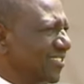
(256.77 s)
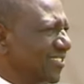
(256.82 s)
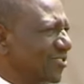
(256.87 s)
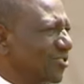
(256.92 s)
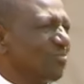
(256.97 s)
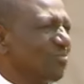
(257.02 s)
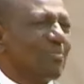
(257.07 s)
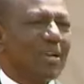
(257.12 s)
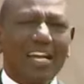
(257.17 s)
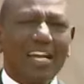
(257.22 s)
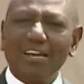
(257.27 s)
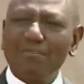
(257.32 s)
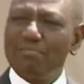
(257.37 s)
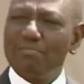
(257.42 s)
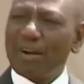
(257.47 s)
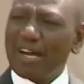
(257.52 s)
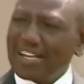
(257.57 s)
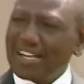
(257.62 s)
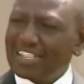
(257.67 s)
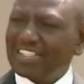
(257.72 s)
to
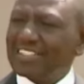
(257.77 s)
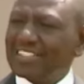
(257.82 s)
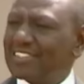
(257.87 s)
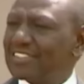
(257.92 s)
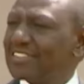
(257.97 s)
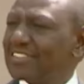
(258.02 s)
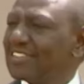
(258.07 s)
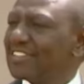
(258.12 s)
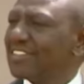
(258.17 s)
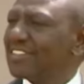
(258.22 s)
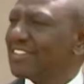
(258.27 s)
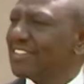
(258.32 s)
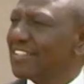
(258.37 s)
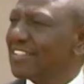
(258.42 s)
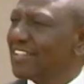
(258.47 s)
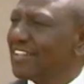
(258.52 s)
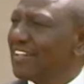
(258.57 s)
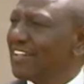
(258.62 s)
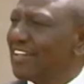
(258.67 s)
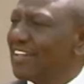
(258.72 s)
make Paris
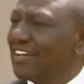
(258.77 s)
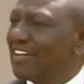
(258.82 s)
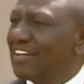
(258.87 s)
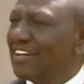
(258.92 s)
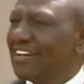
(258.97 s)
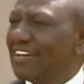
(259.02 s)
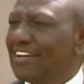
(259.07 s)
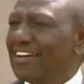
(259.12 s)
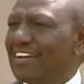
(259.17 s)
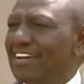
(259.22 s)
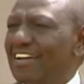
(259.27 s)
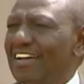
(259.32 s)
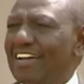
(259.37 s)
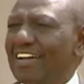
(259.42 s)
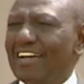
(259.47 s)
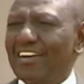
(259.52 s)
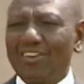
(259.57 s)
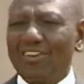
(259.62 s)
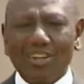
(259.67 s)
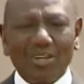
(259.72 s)
an